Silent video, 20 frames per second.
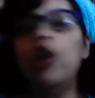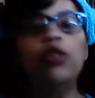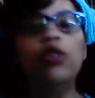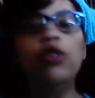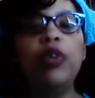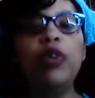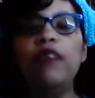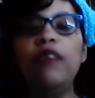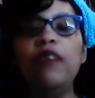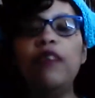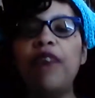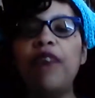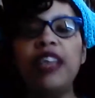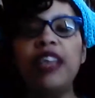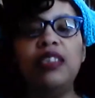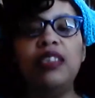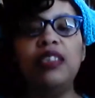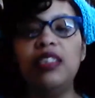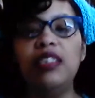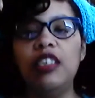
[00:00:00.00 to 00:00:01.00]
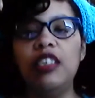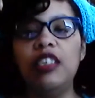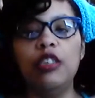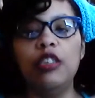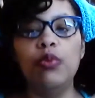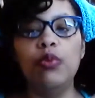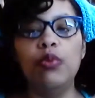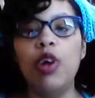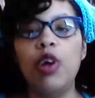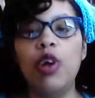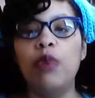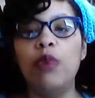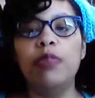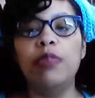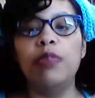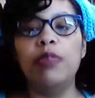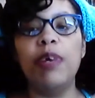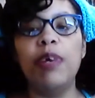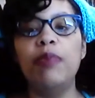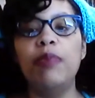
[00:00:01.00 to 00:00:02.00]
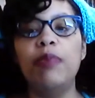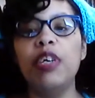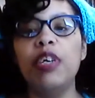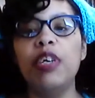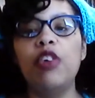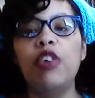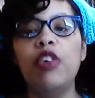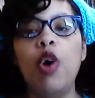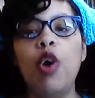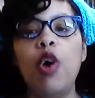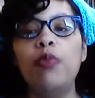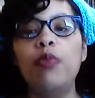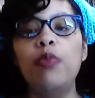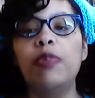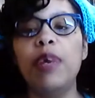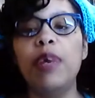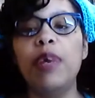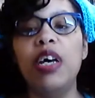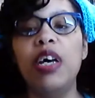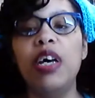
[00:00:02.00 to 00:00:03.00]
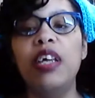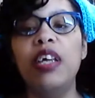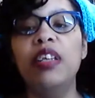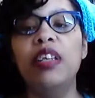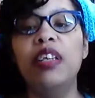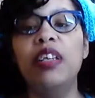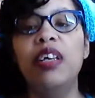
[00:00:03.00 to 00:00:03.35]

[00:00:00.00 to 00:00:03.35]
do any fancy stitches with homespun because homespun